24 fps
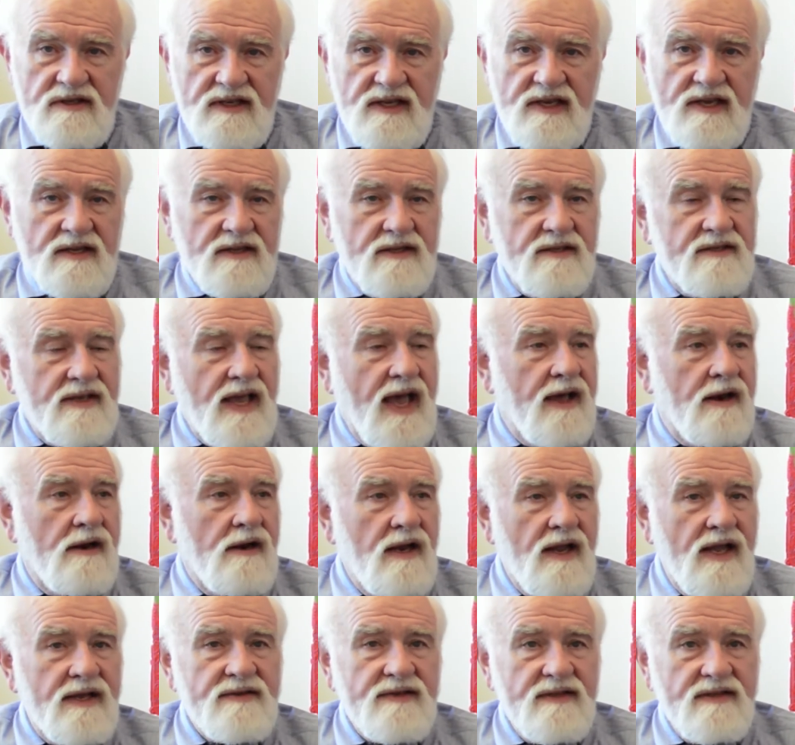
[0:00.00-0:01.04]
kids,
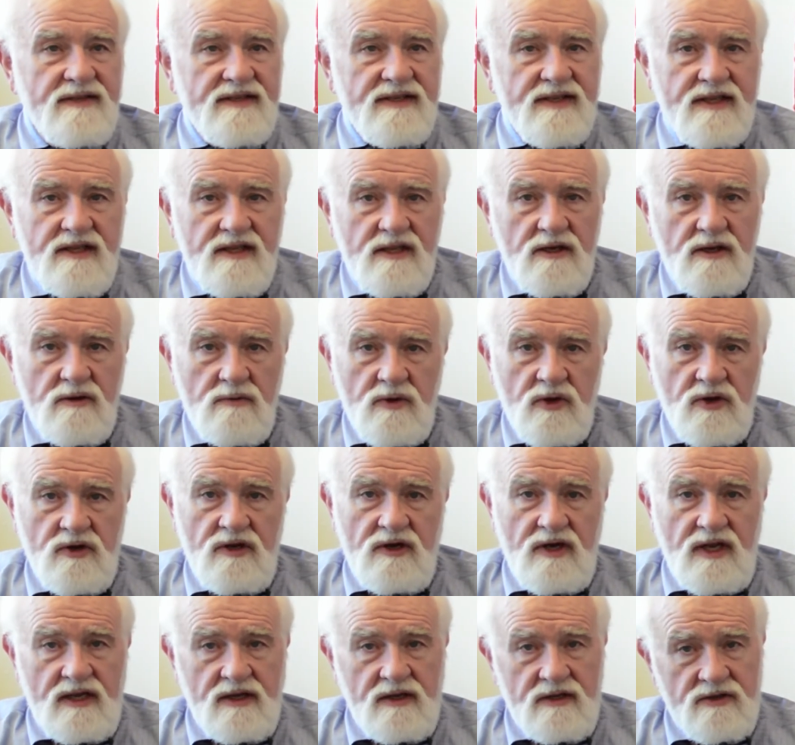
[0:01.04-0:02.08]
adolescents in the
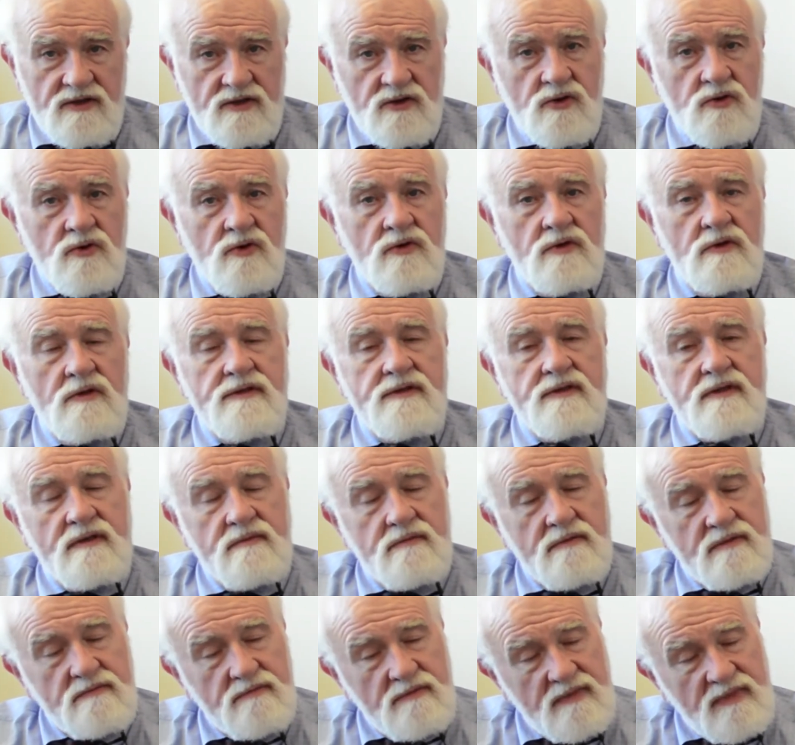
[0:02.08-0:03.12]
community, in schools
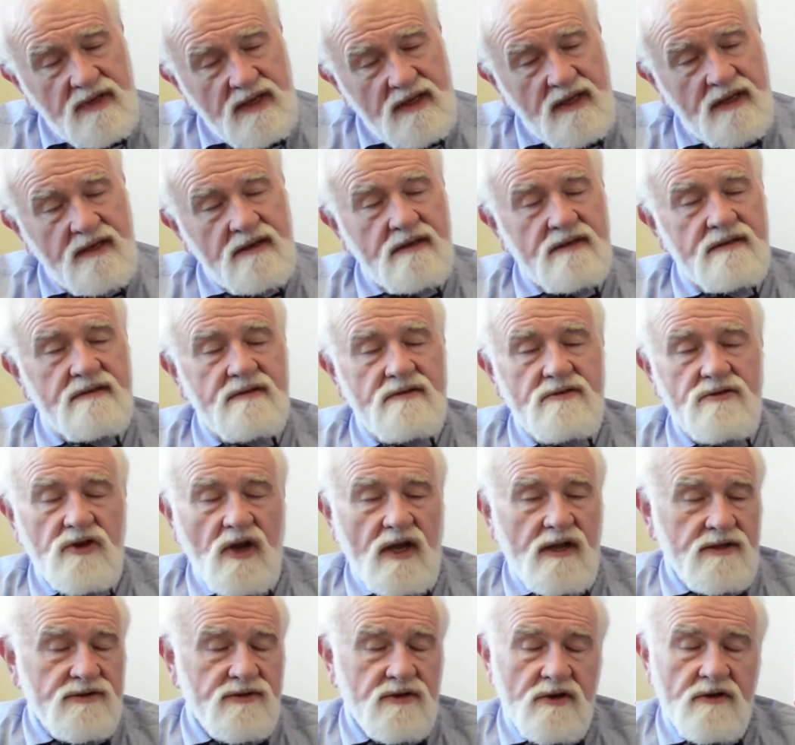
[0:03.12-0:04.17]
and in
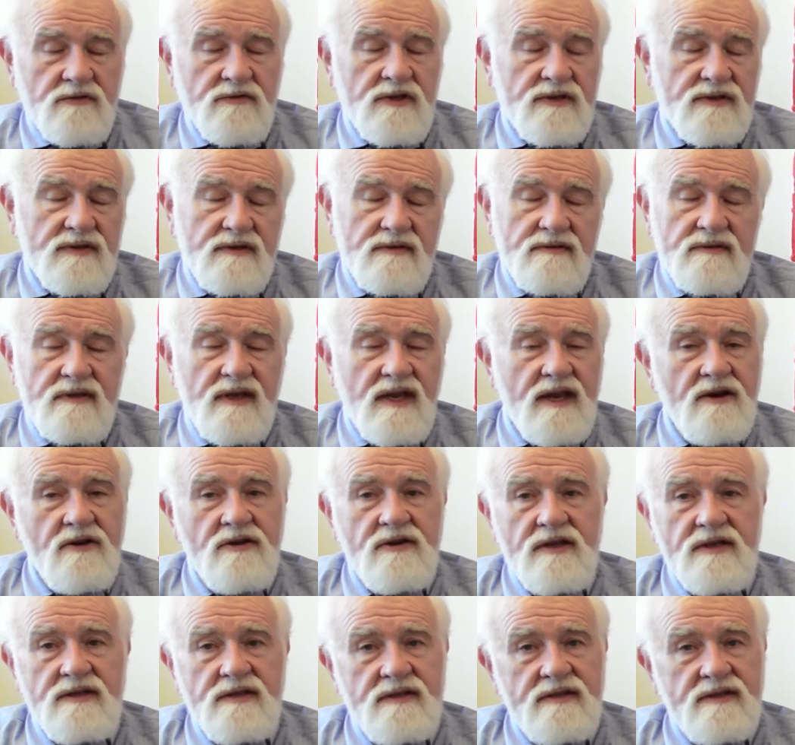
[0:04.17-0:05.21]
child service
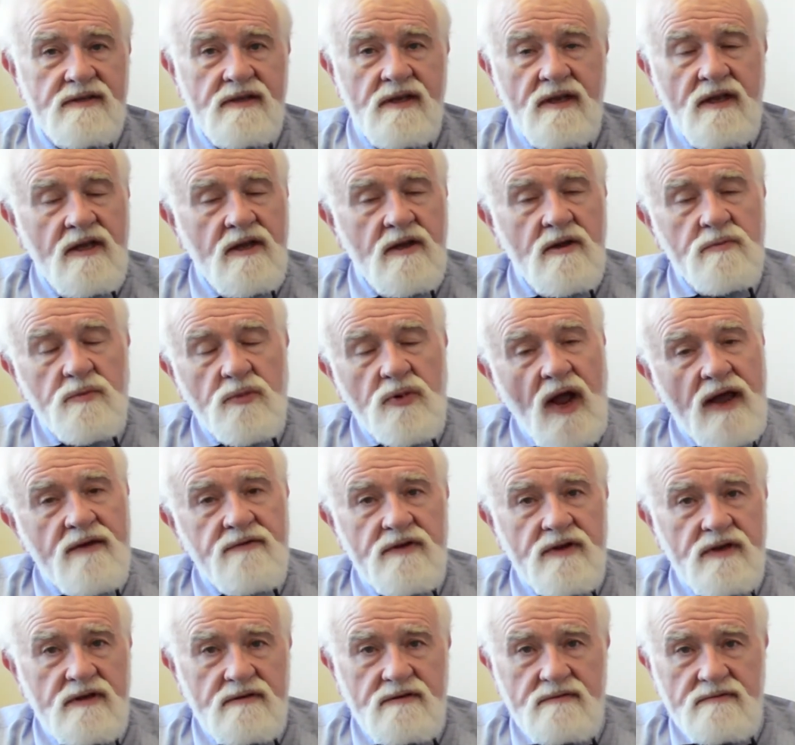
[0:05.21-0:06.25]
areas,
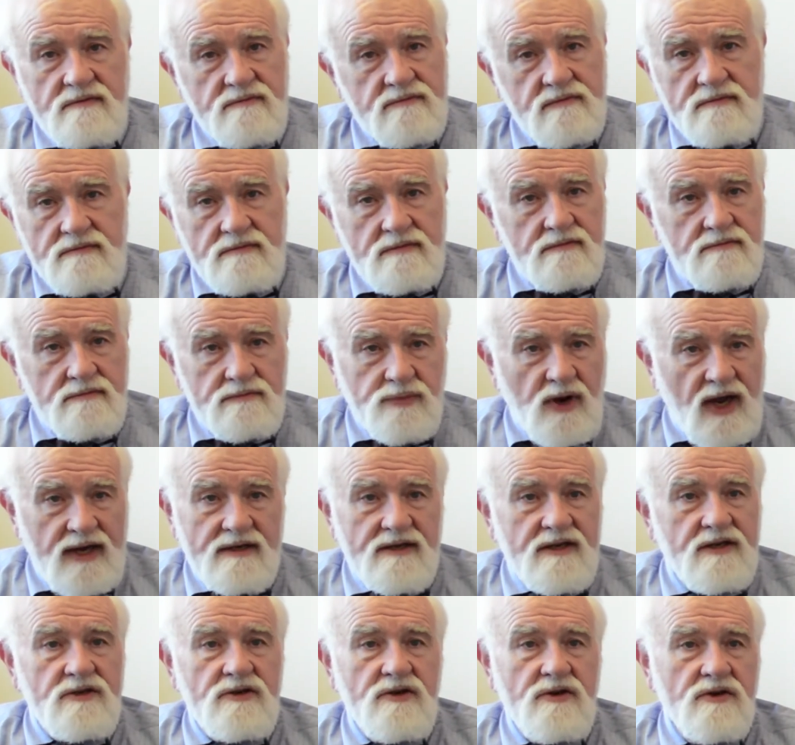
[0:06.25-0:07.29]
private
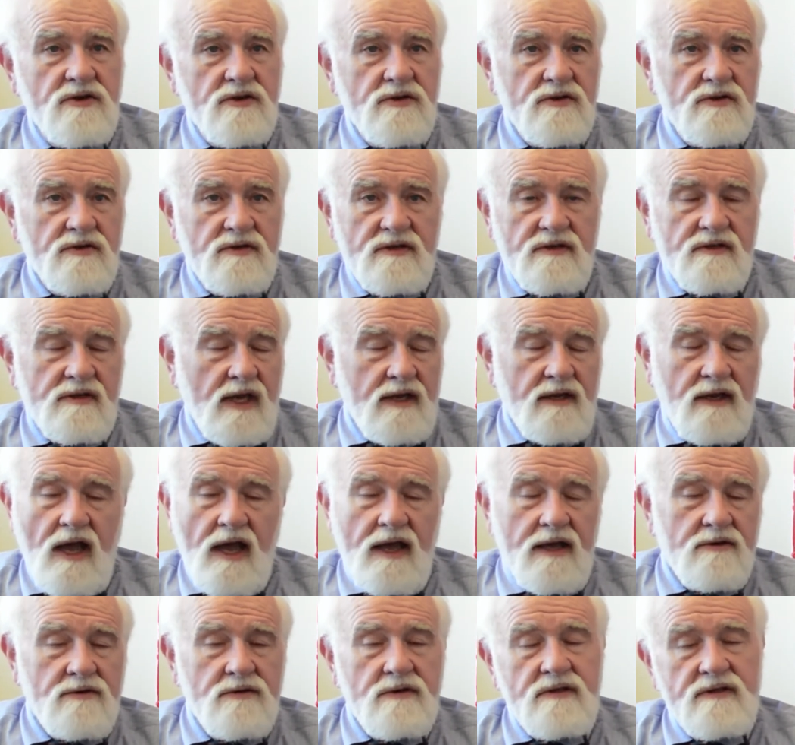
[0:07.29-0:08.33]
practitioners,
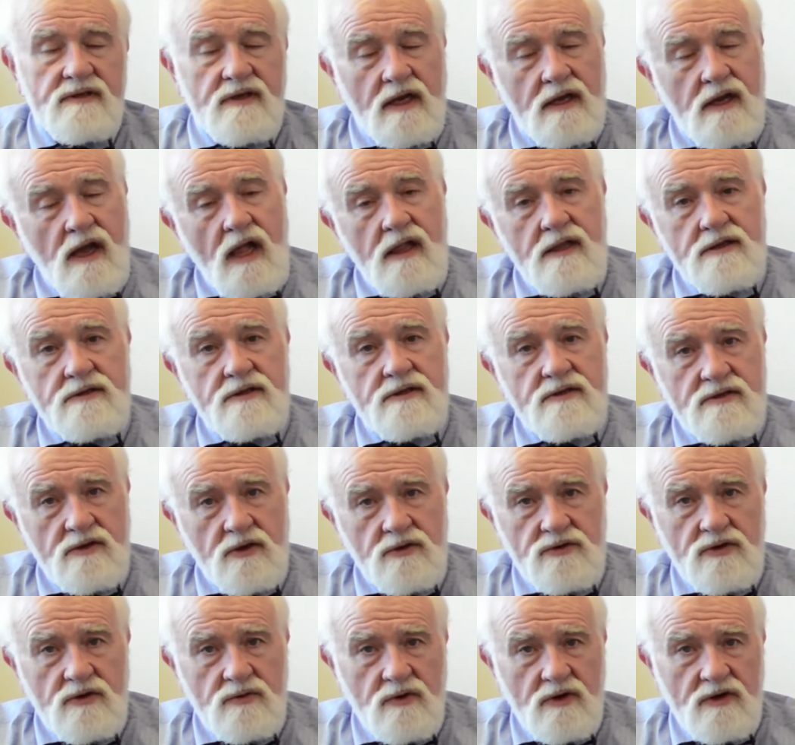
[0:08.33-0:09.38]
psychiatrists, psychologists,
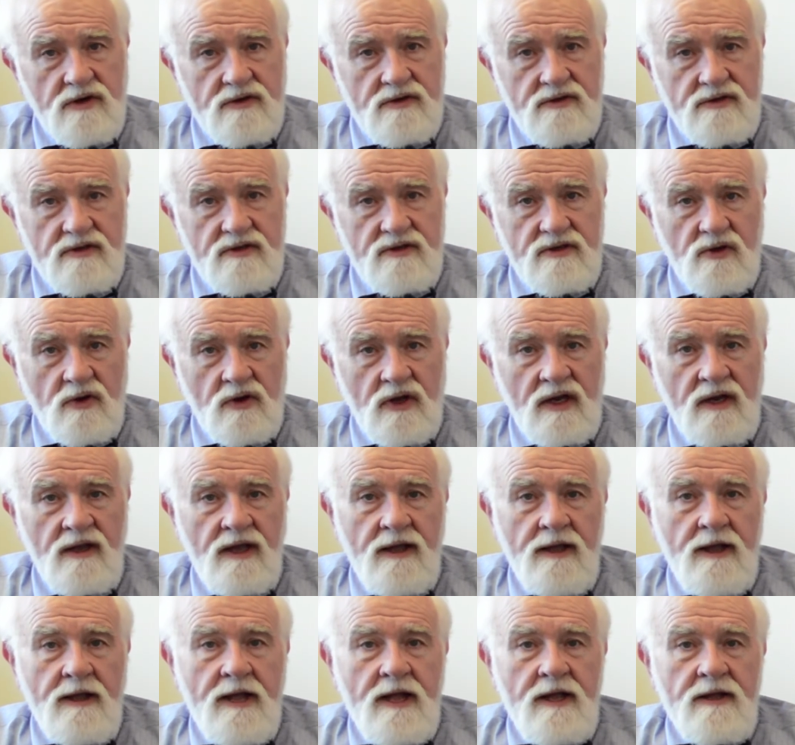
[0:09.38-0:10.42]
social workers, and so on,
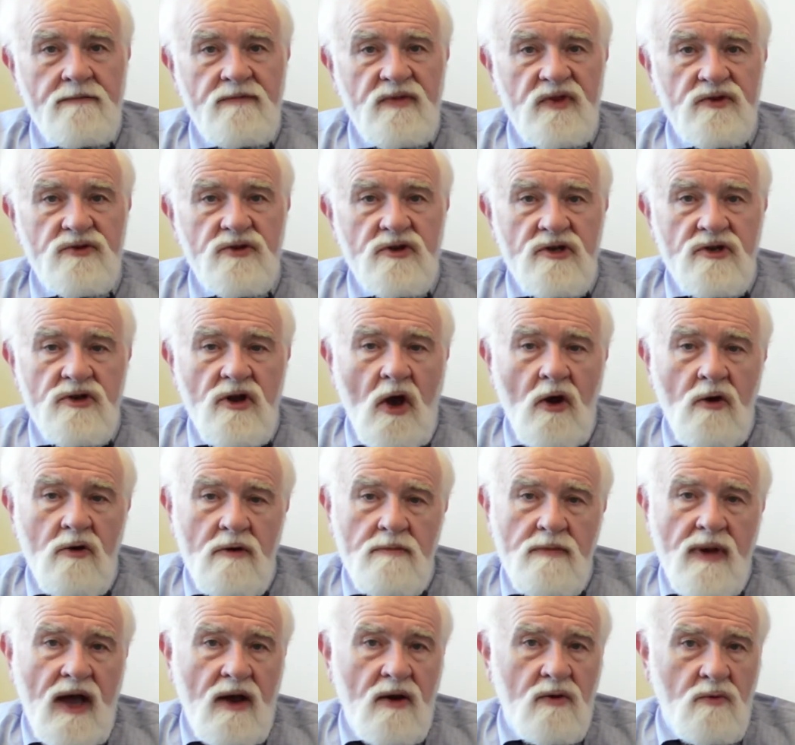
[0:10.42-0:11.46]
should
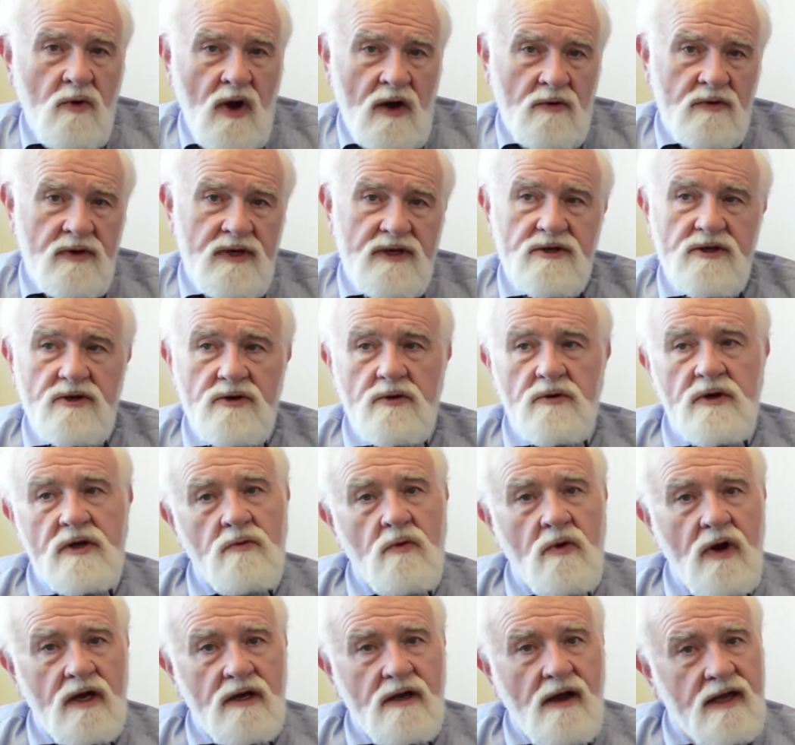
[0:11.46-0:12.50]
know about what we do
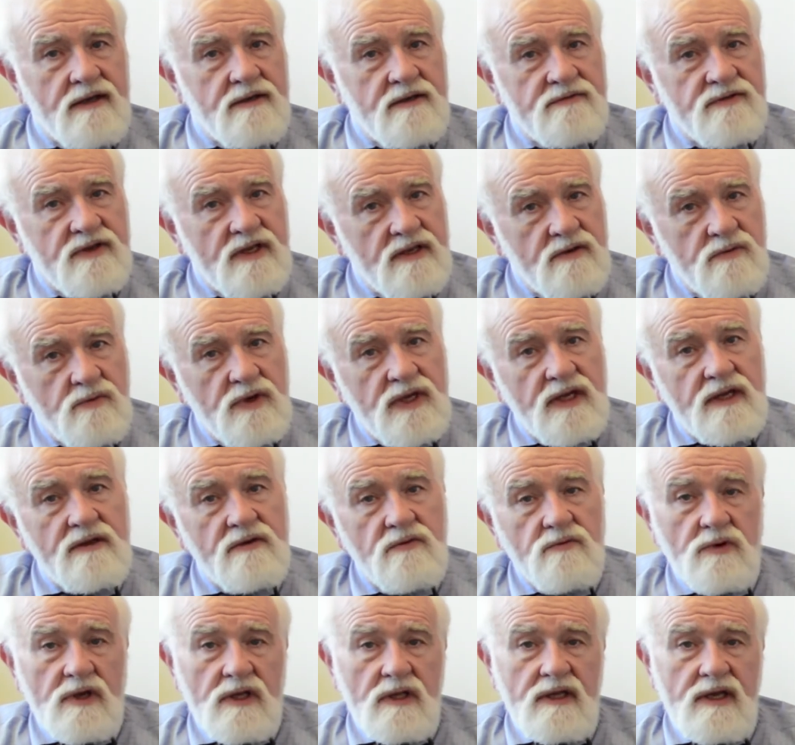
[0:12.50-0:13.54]
and what kind of kid we
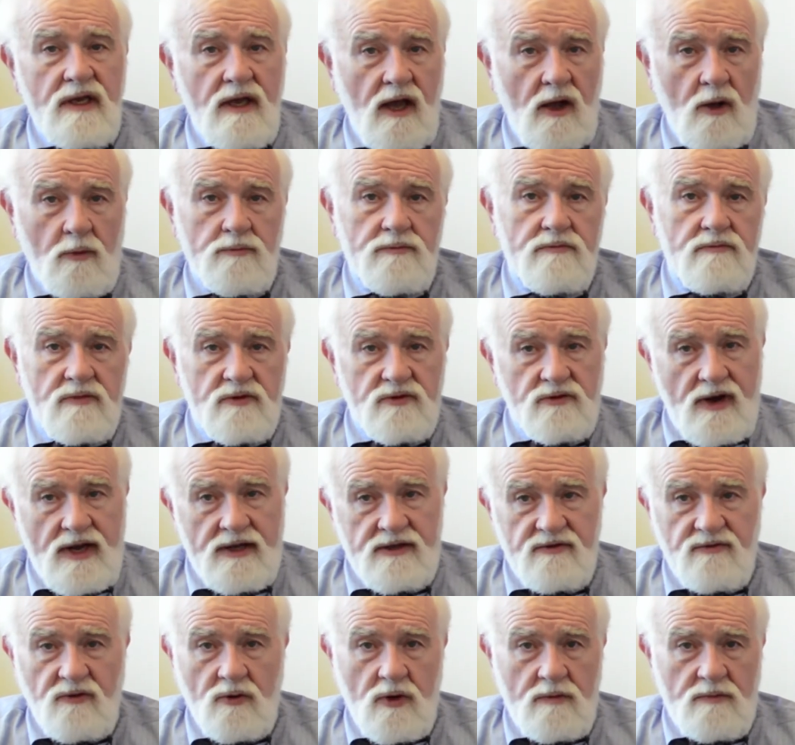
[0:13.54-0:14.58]
can really help
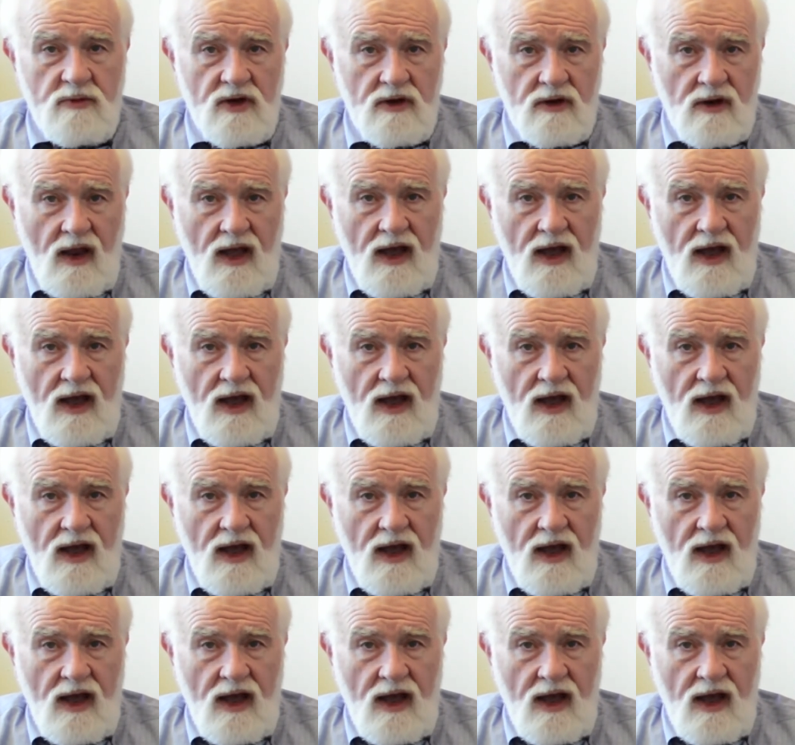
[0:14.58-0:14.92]
transform their